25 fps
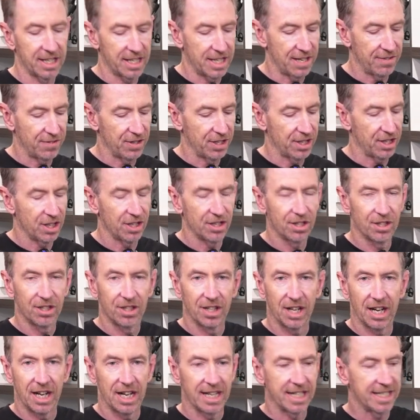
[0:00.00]
Give it
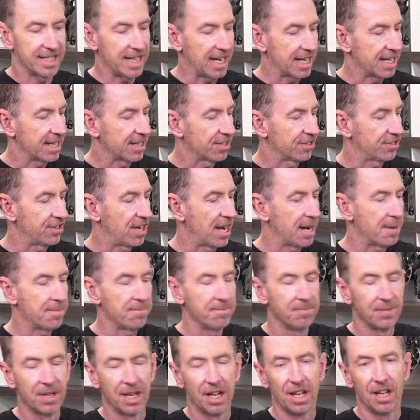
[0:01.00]
exactly the
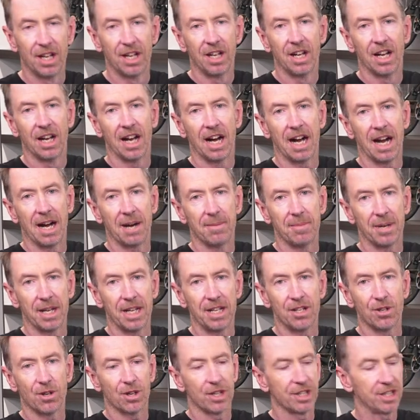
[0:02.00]
same
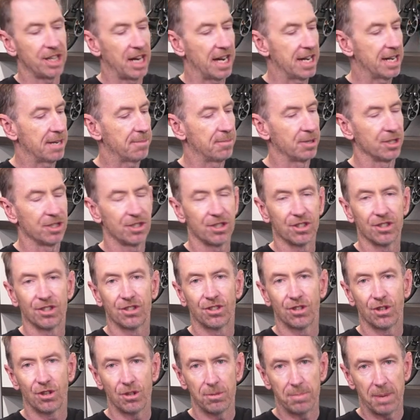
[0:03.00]
in your container, but
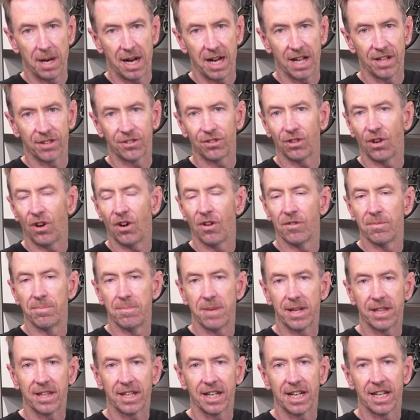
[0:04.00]
just 2 baths of
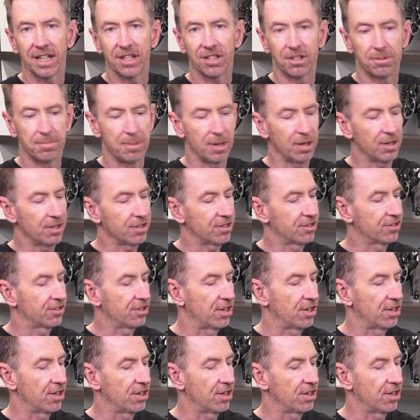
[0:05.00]
methylated spirits.